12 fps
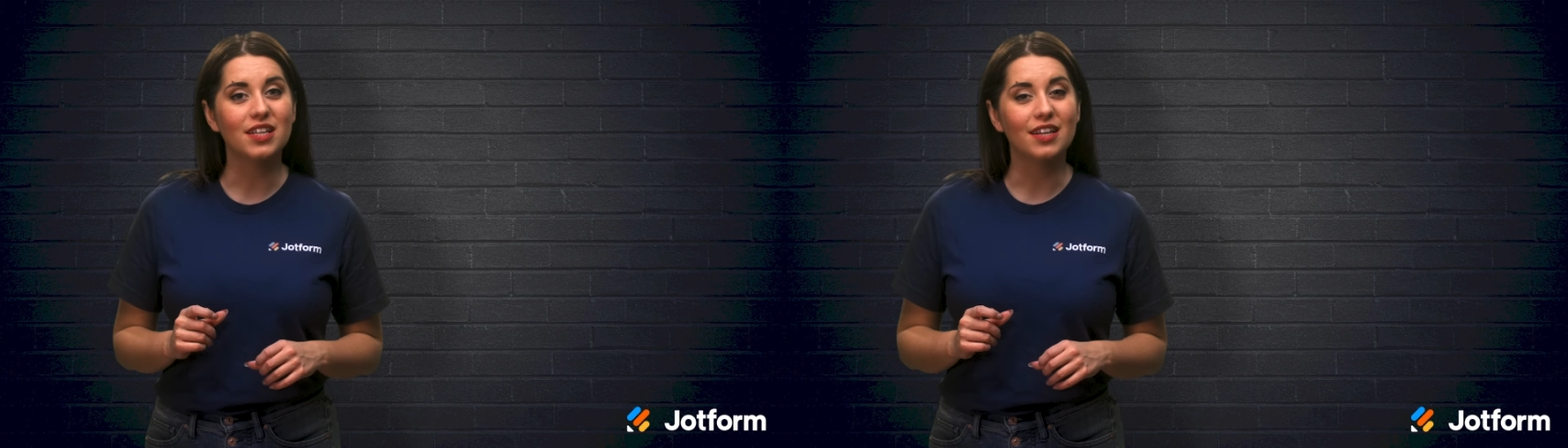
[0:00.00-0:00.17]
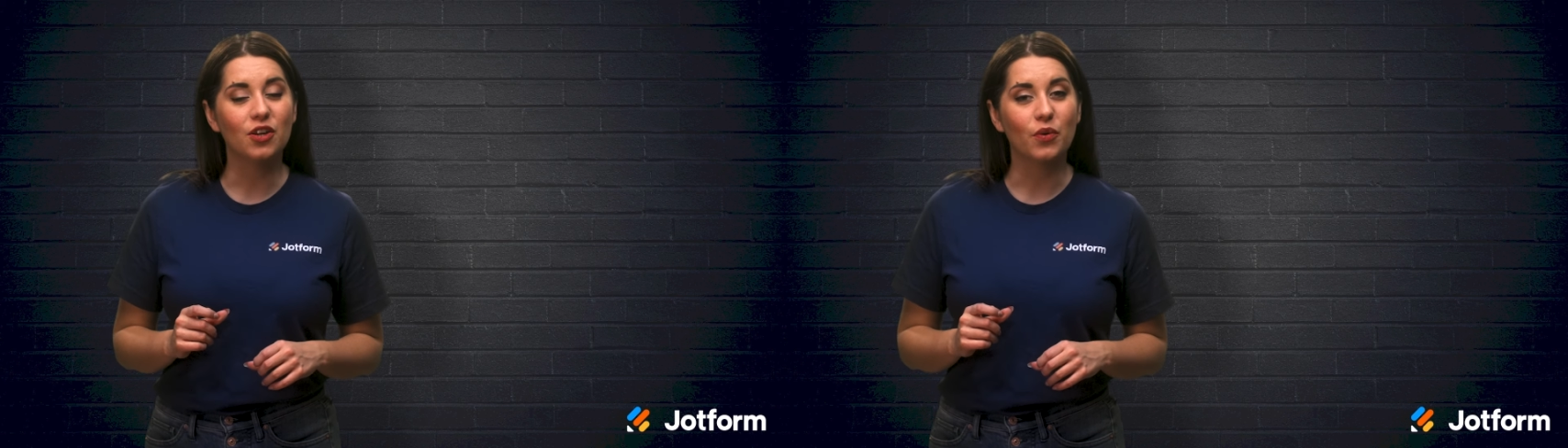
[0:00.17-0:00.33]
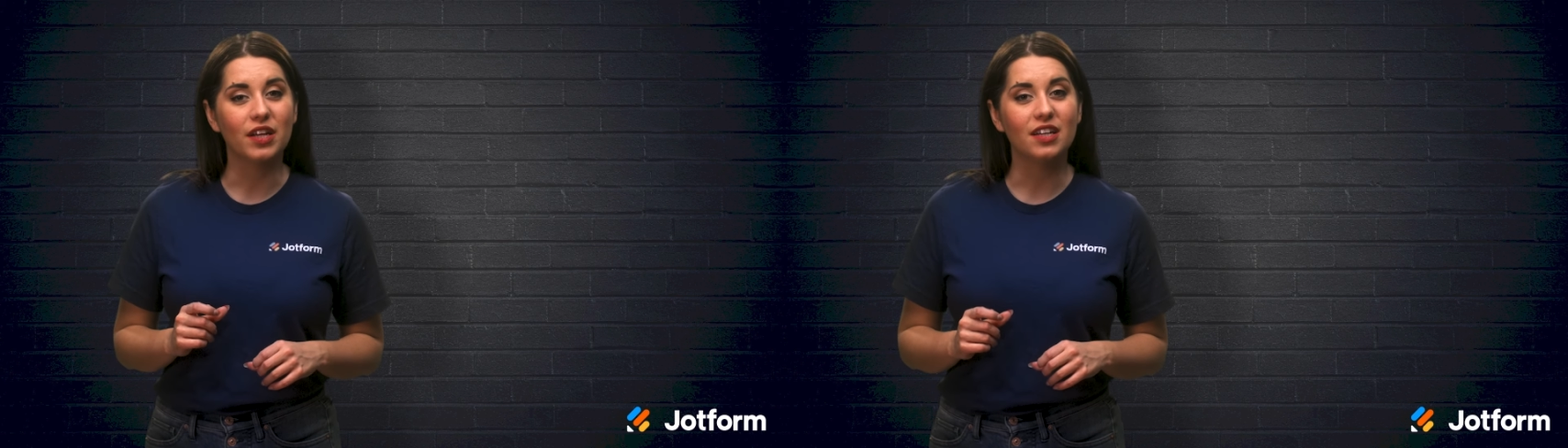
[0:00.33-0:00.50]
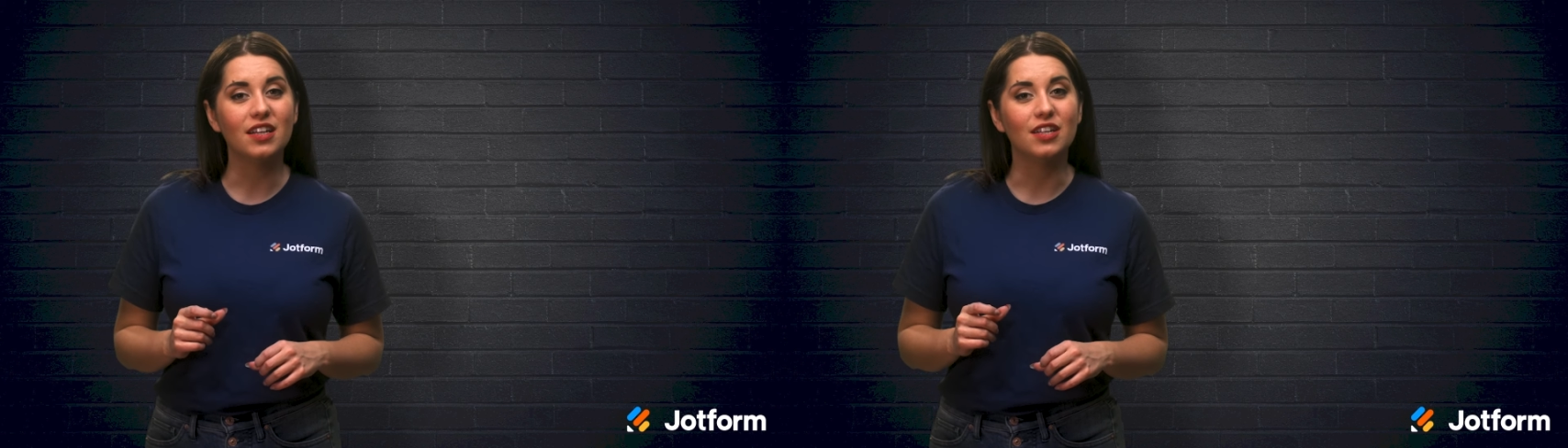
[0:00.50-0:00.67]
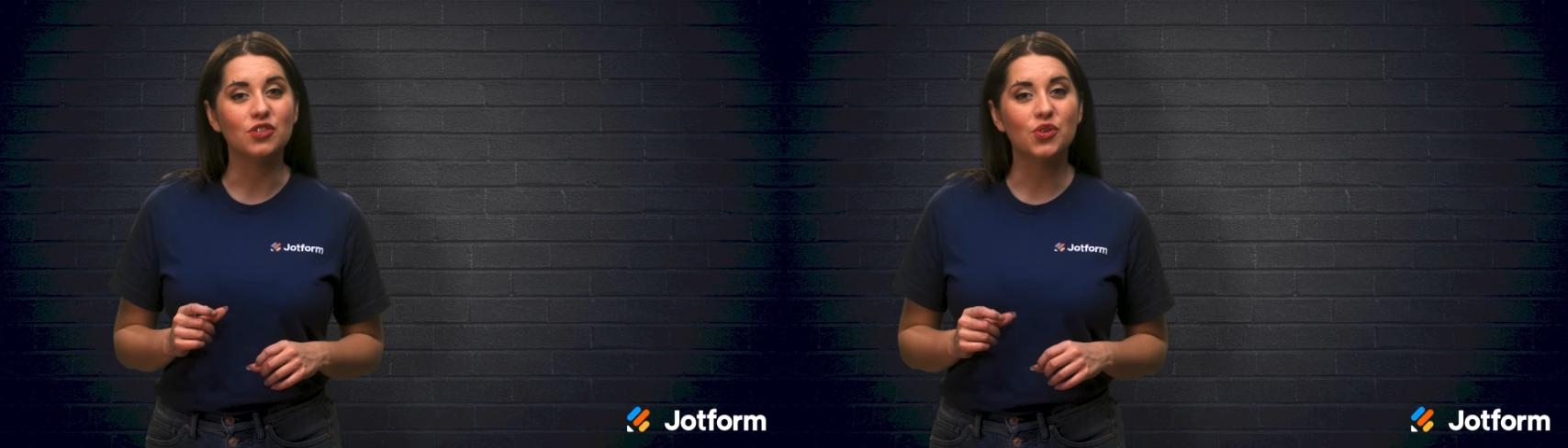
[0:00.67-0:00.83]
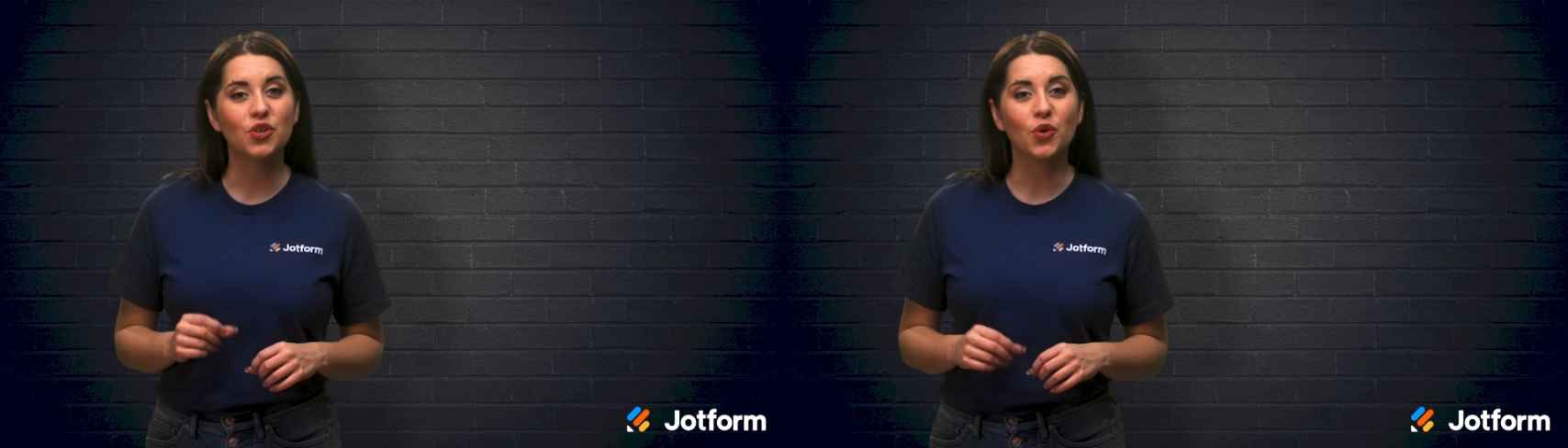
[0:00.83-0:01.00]
integrated
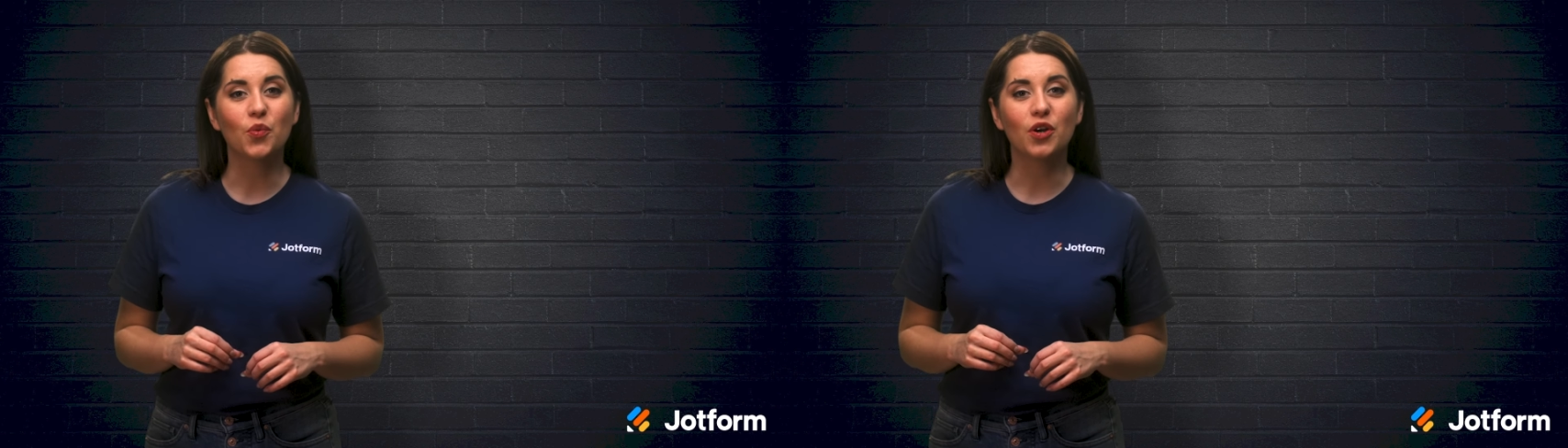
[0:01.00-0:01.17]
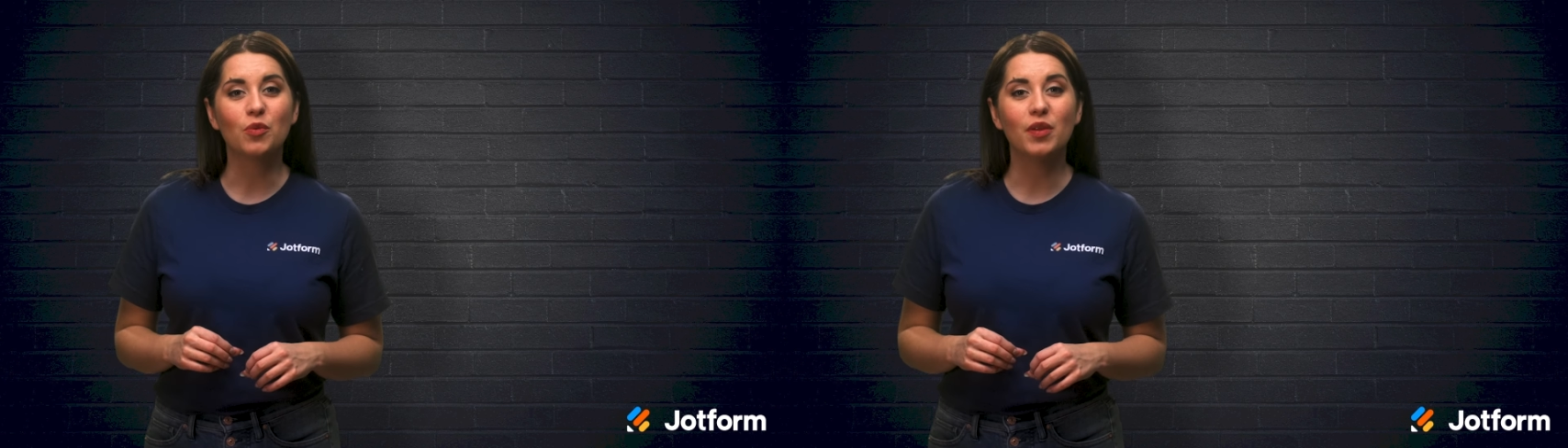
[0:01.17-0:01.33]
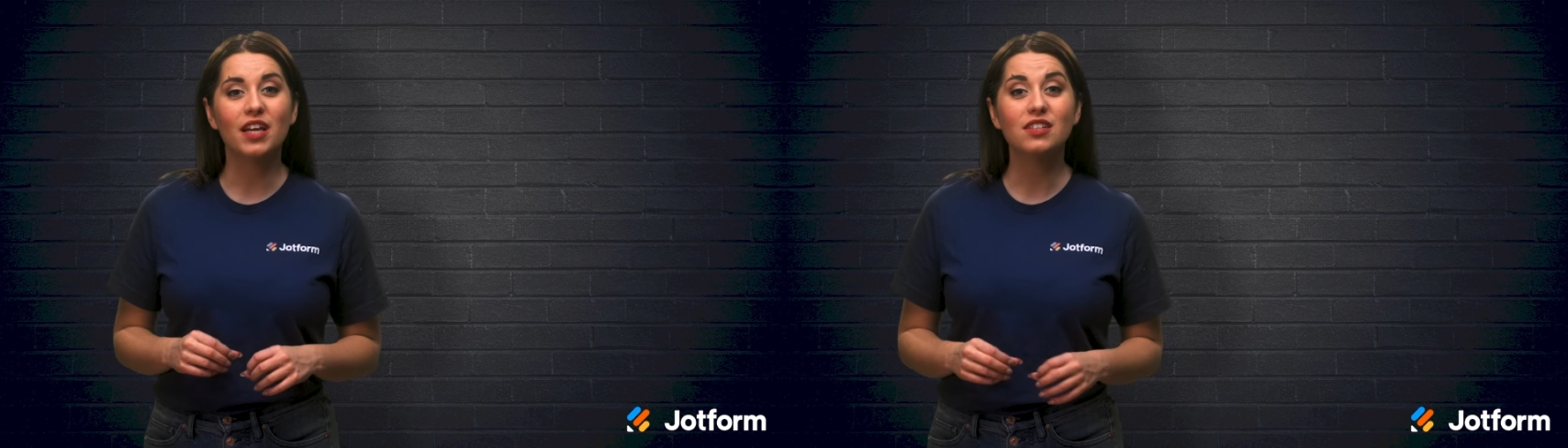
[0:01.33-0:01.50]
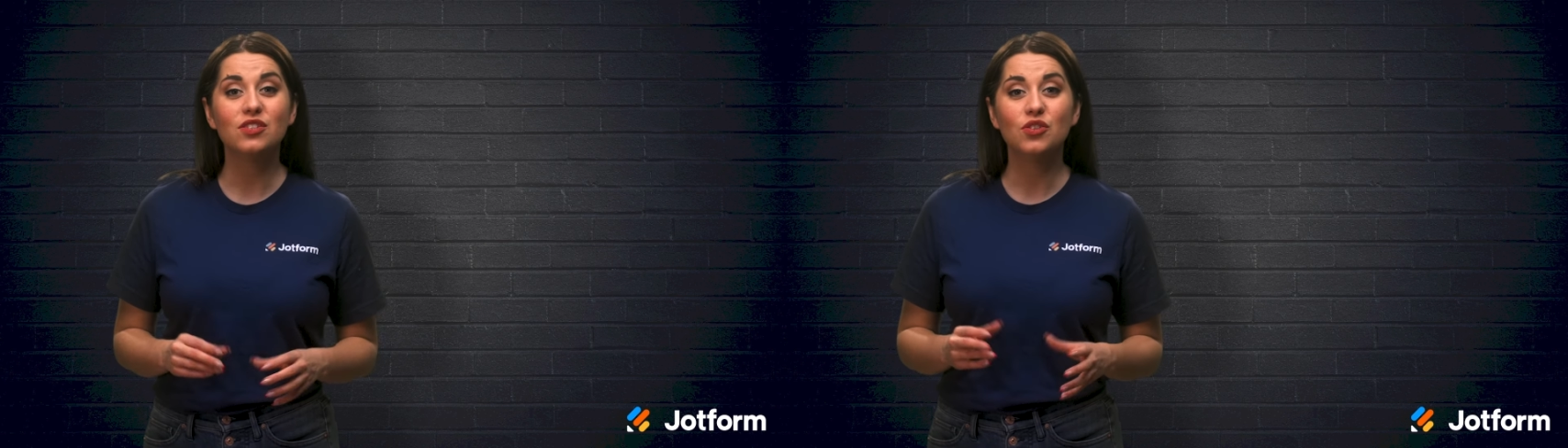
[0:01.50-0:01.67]
into your workplace,